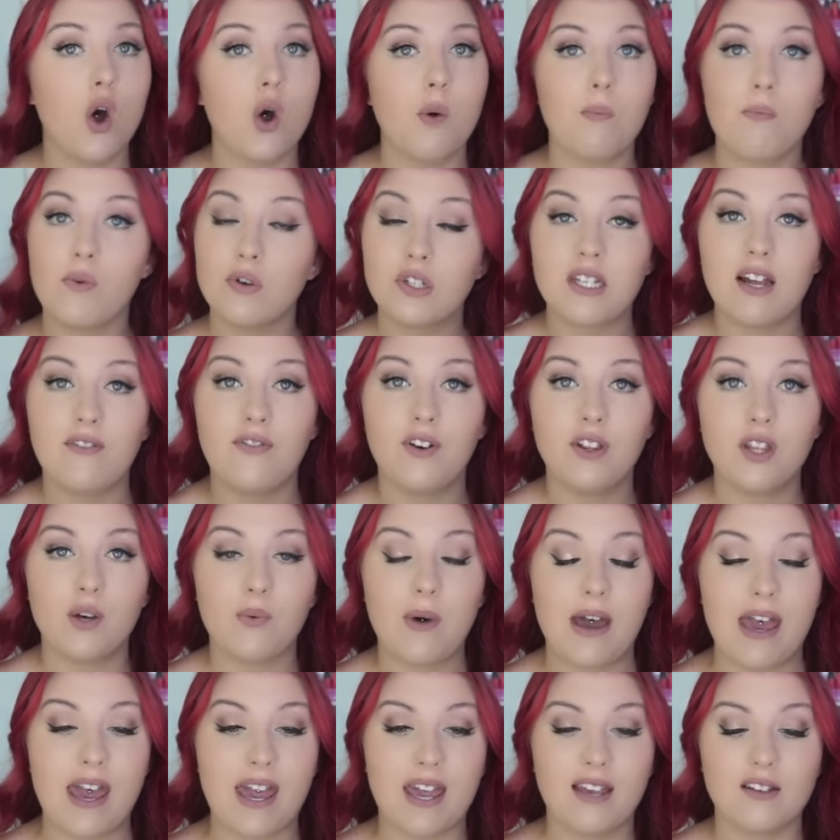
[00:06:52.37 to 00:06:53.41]
More stuff on the
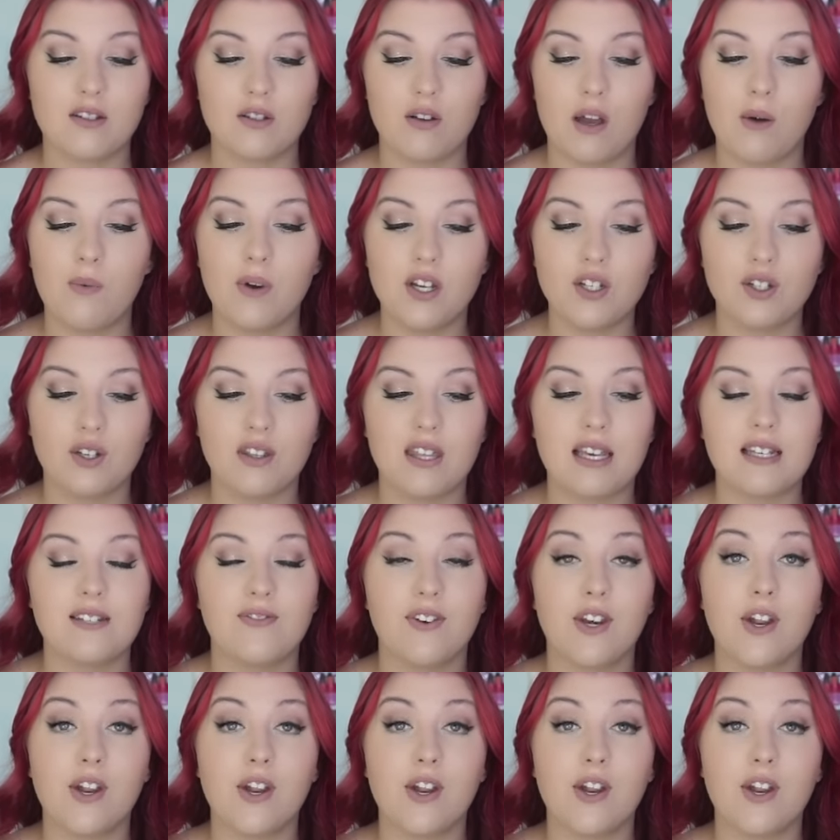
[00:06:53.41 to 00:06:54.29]
way, so I want to do these